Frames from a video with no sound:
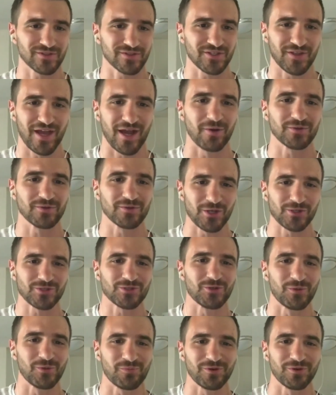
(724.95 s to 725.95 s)
So that was
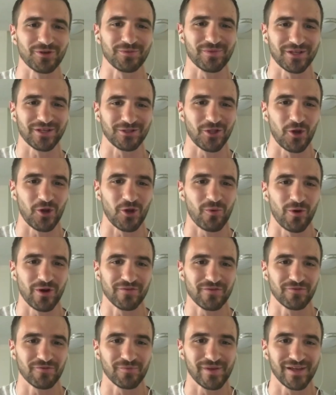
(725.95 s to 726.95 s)
also a pretty big low
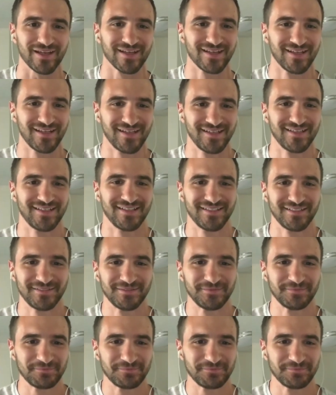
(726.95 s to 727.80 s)
point for me. How do